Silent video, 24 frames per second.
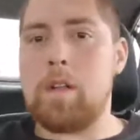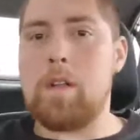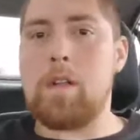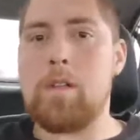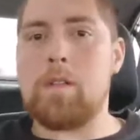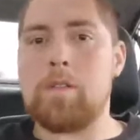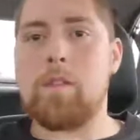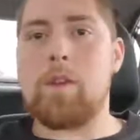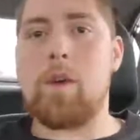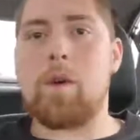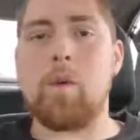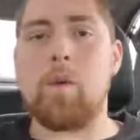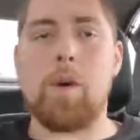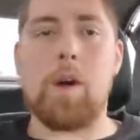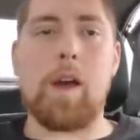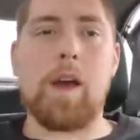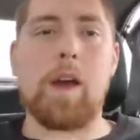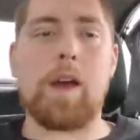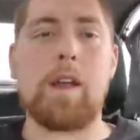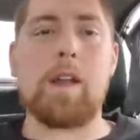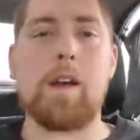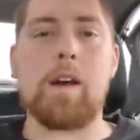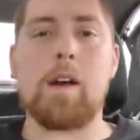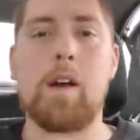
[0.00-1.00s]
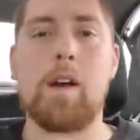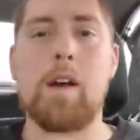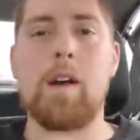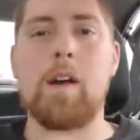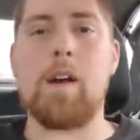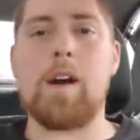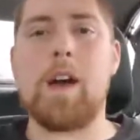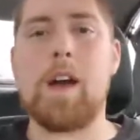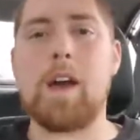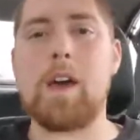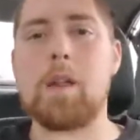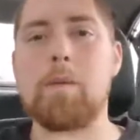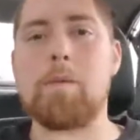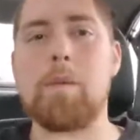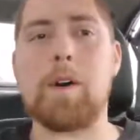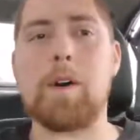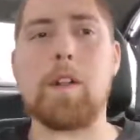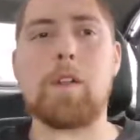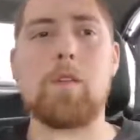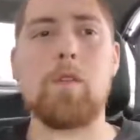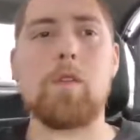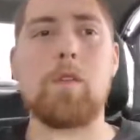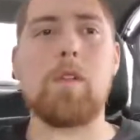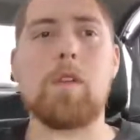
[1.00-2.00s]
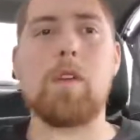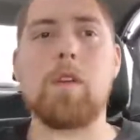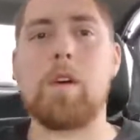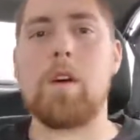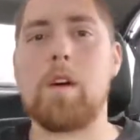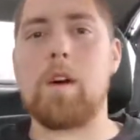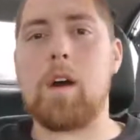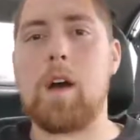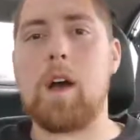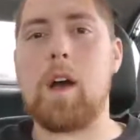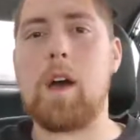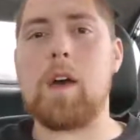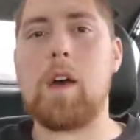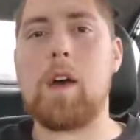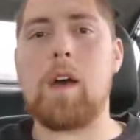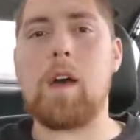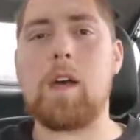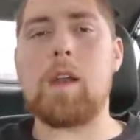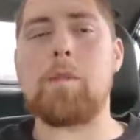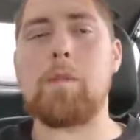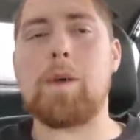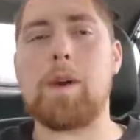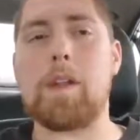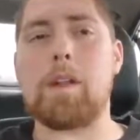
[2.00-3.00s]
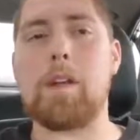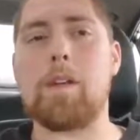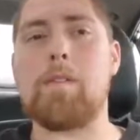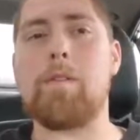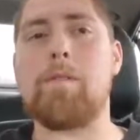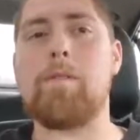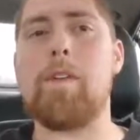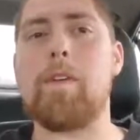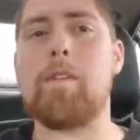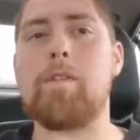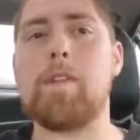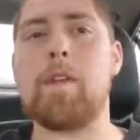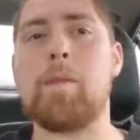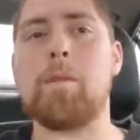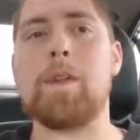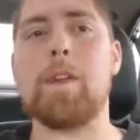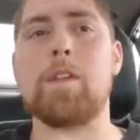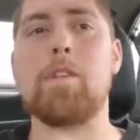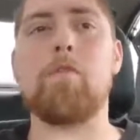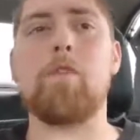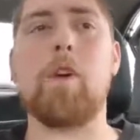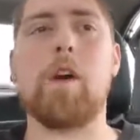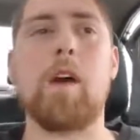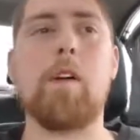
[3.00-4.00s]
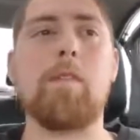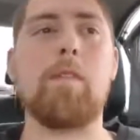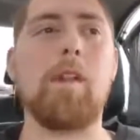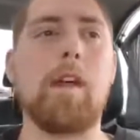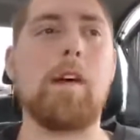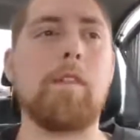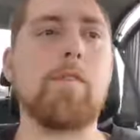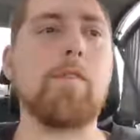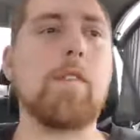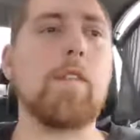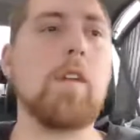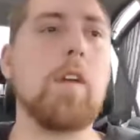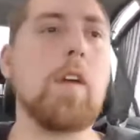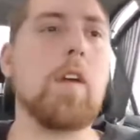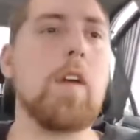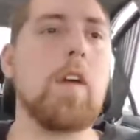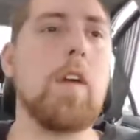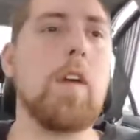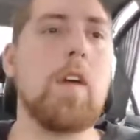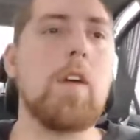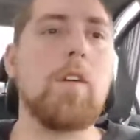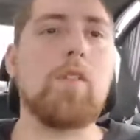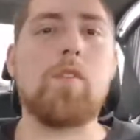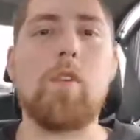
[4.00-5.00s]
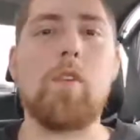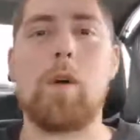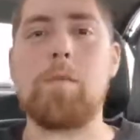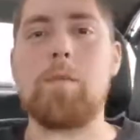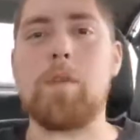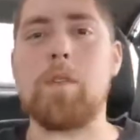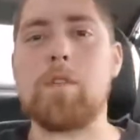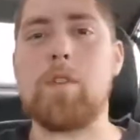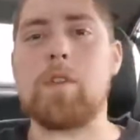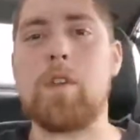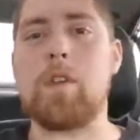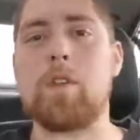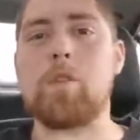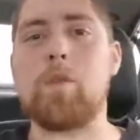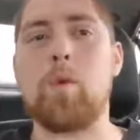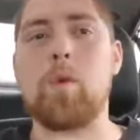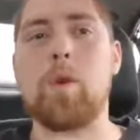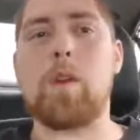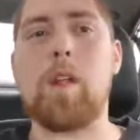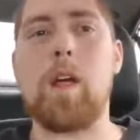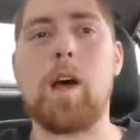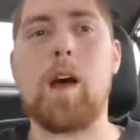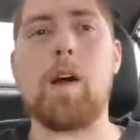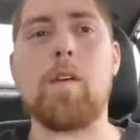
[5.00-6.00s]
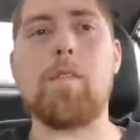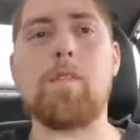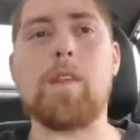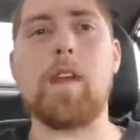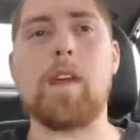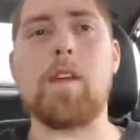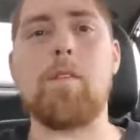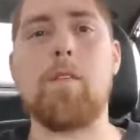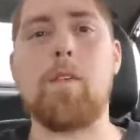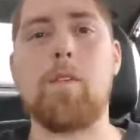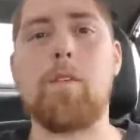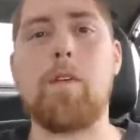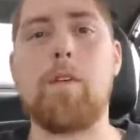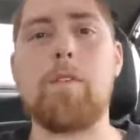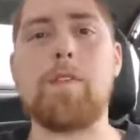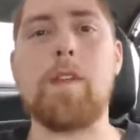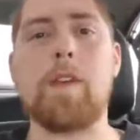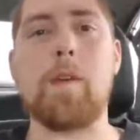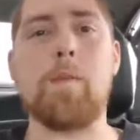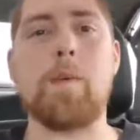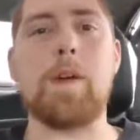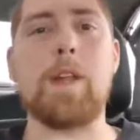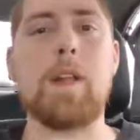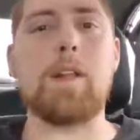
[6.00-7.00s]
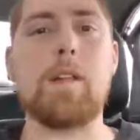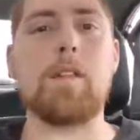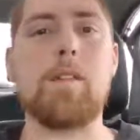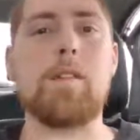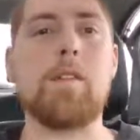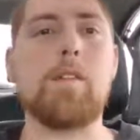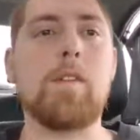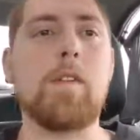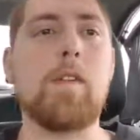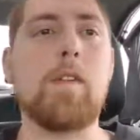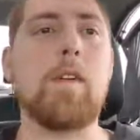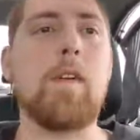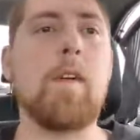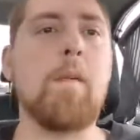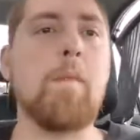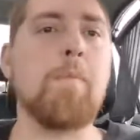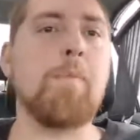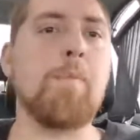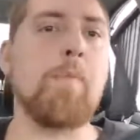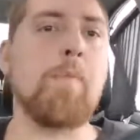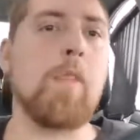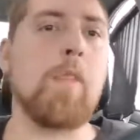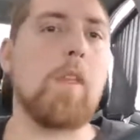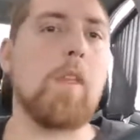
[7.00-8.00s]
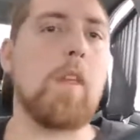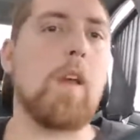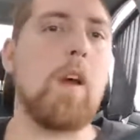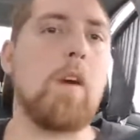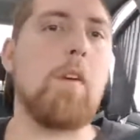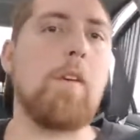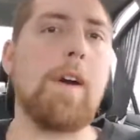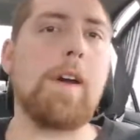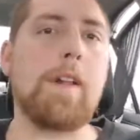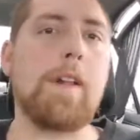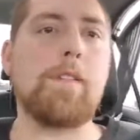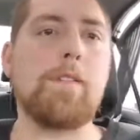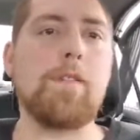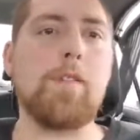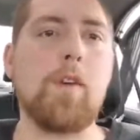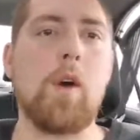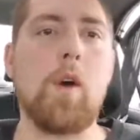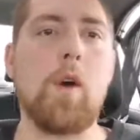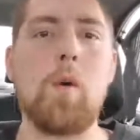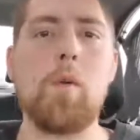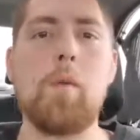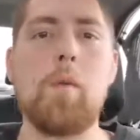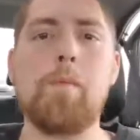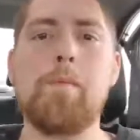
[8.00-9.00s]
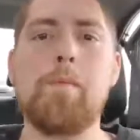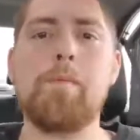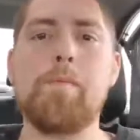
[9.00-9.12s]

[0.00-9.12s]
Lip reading: so I got about a 15-minute drive left. So I'm just gonna do a live thing for 15 minutes. All right, so